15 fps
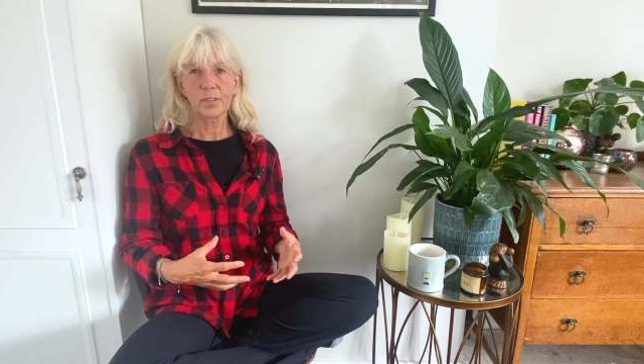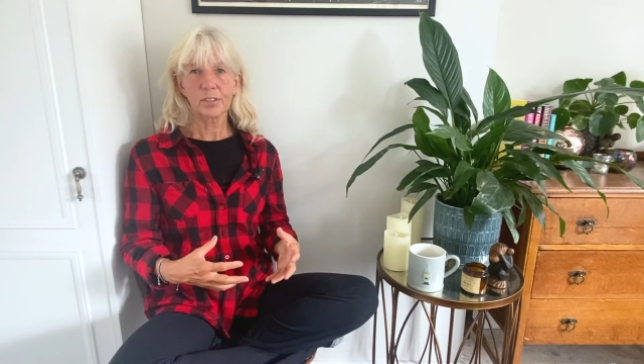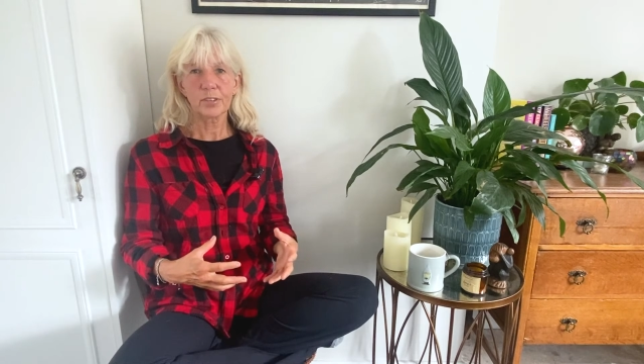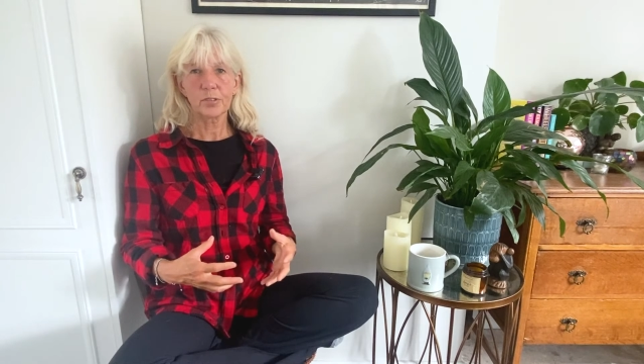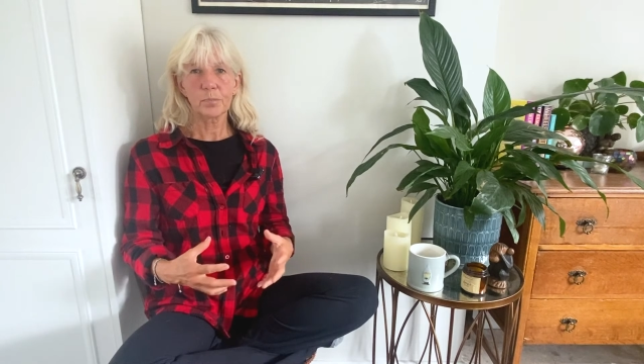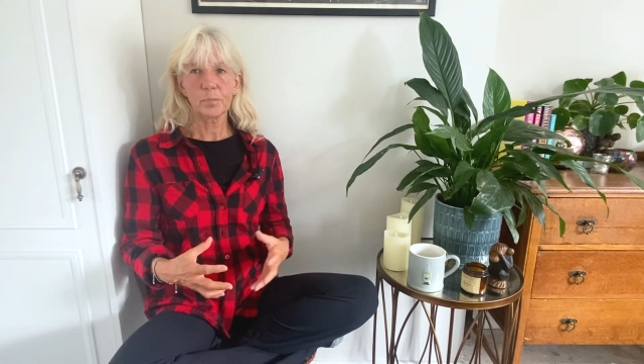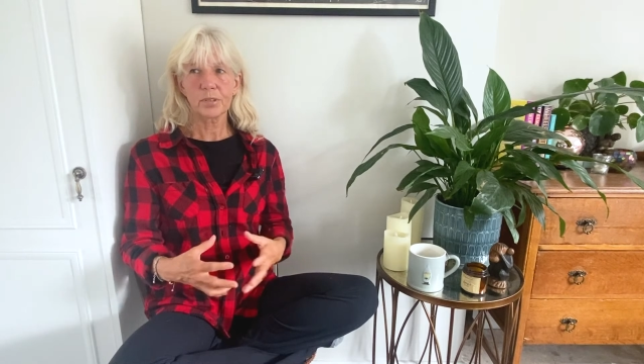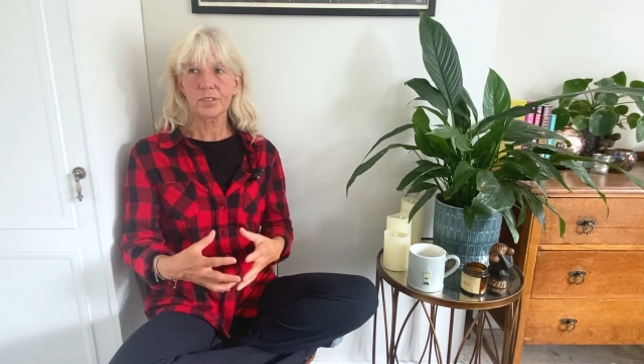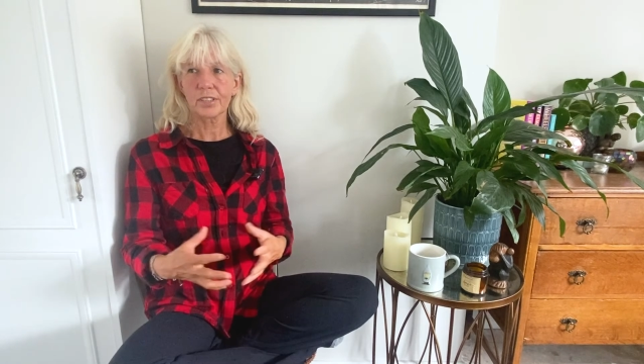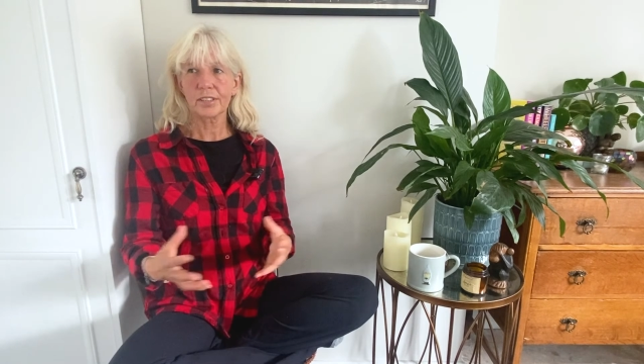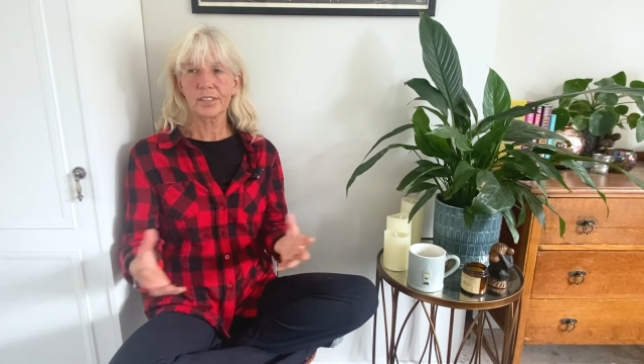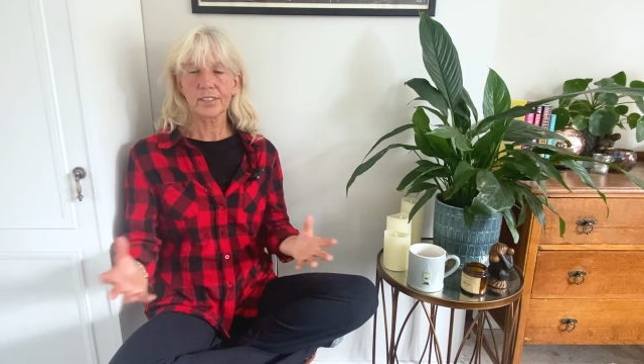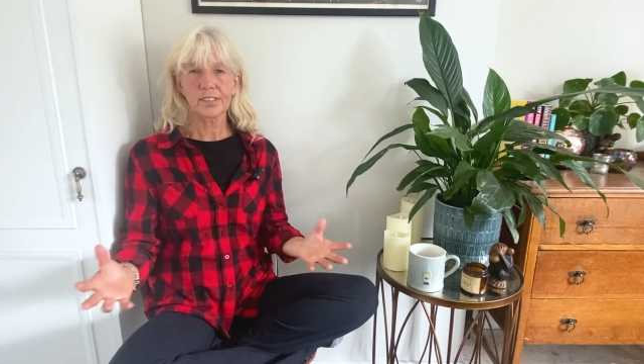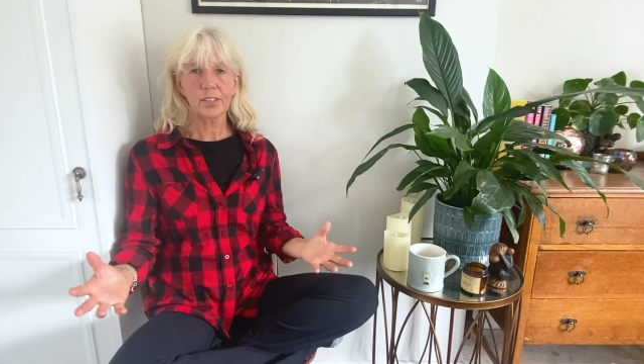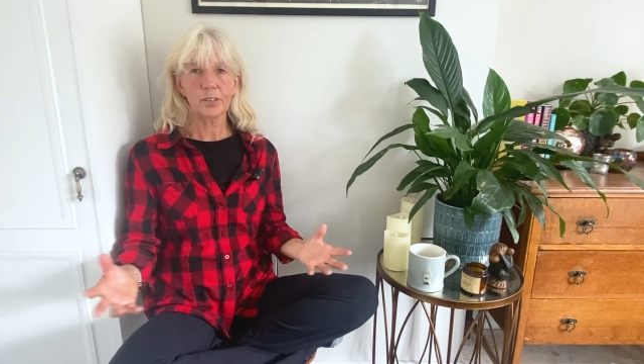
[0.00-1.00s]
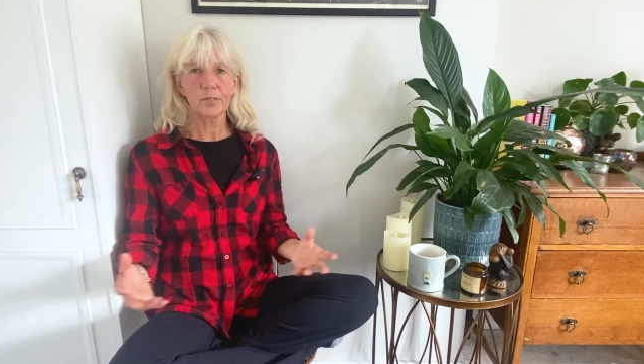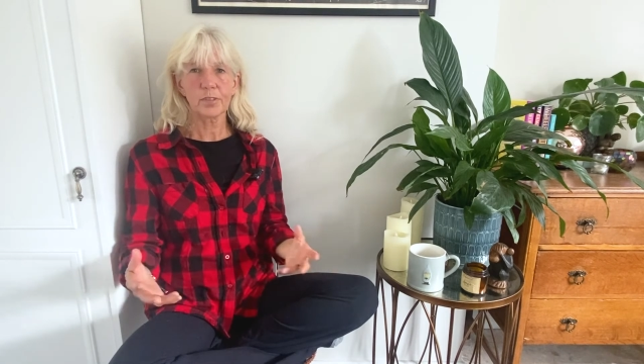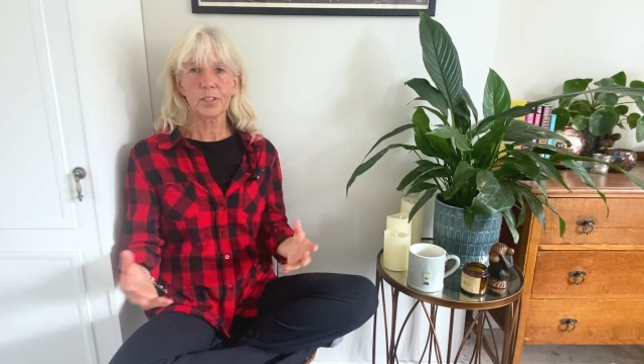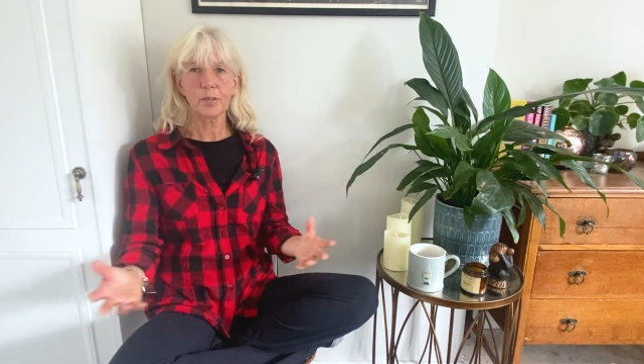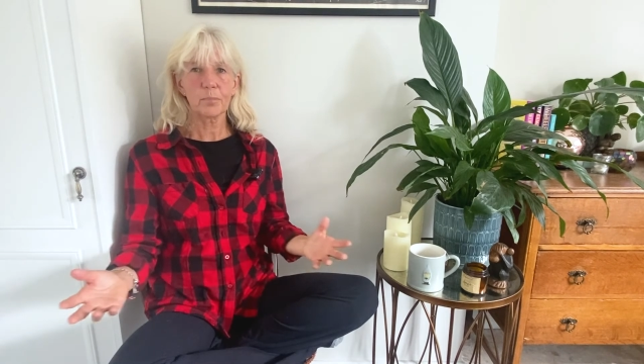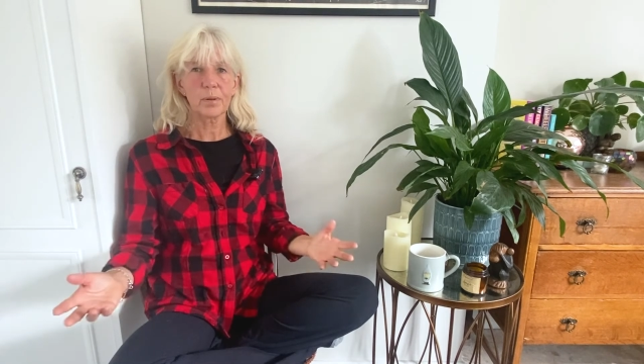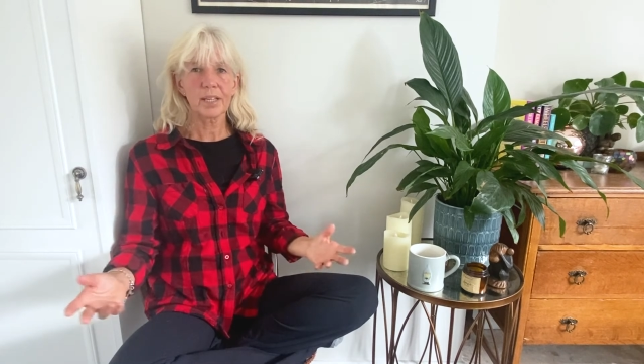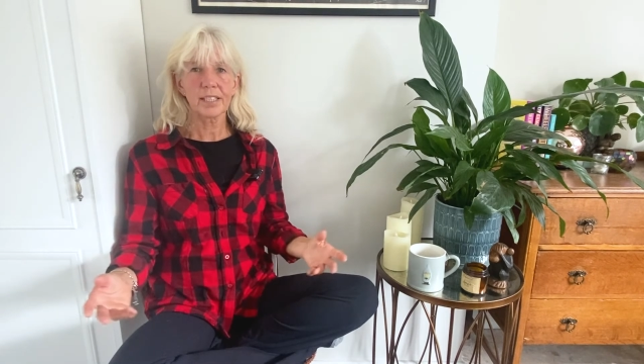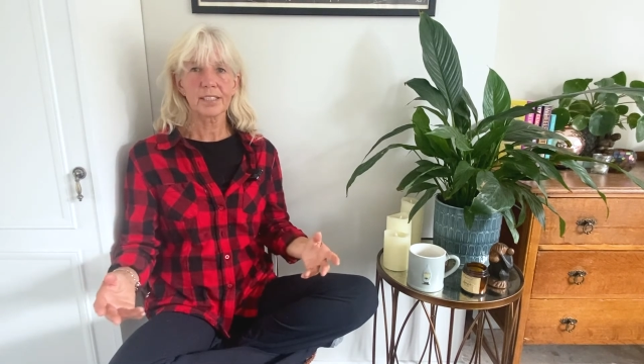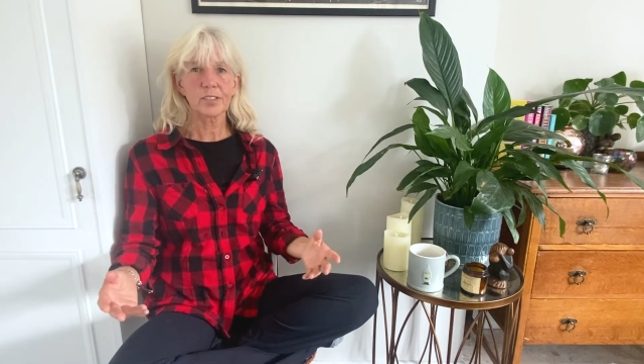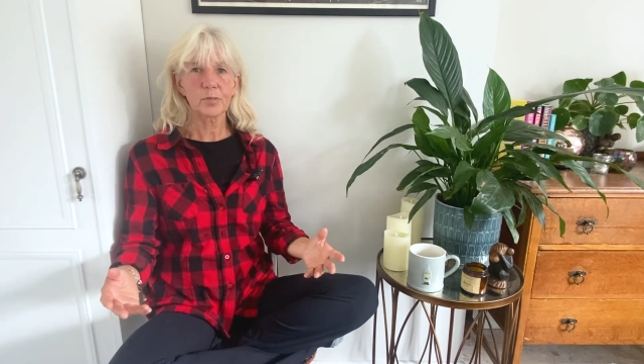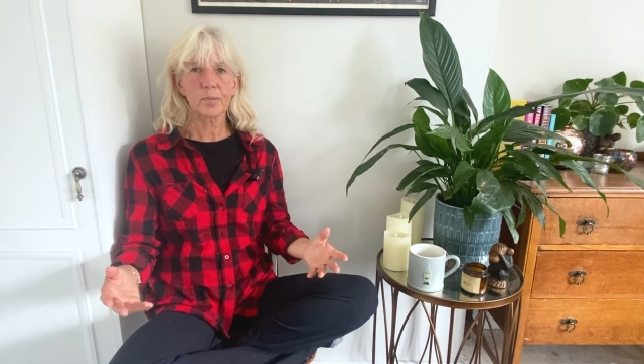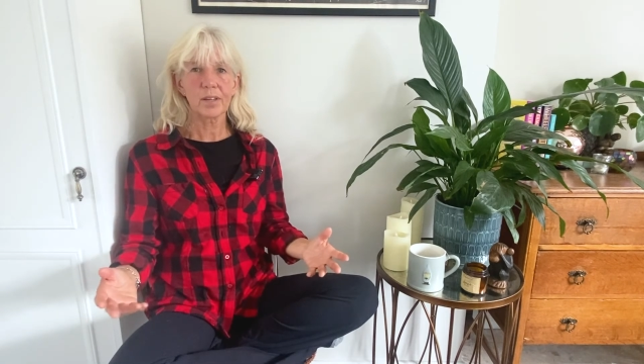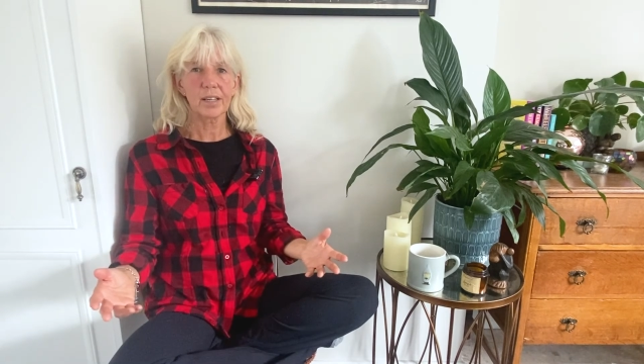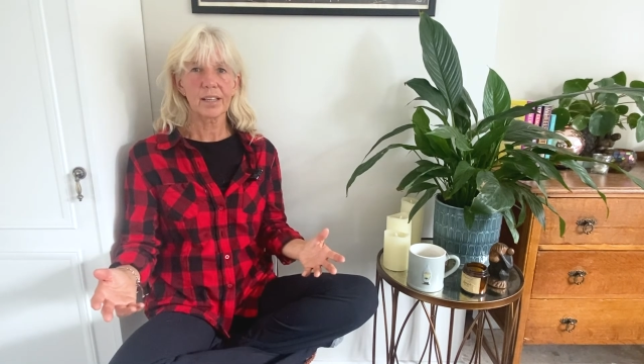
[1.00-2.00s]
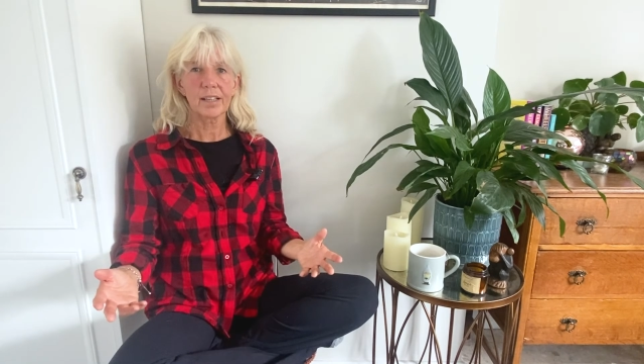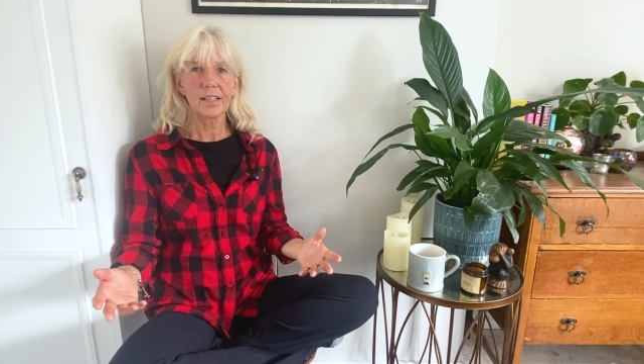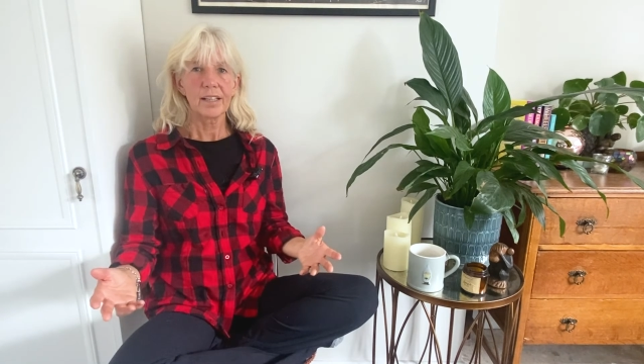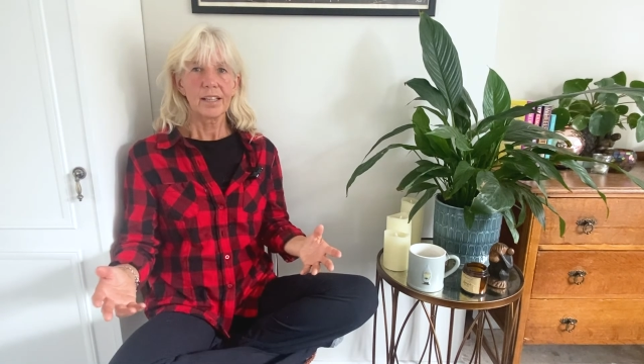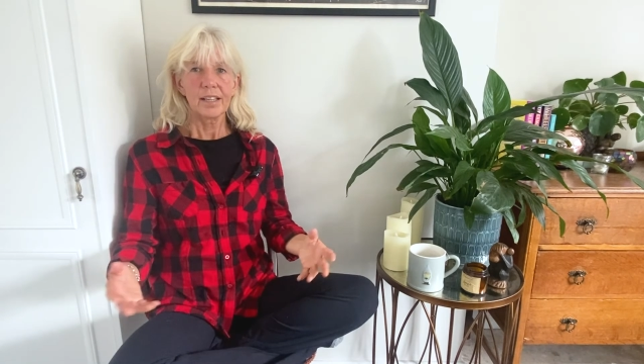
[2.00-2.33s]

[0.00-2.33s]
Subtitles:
and you're putting yourself in a place where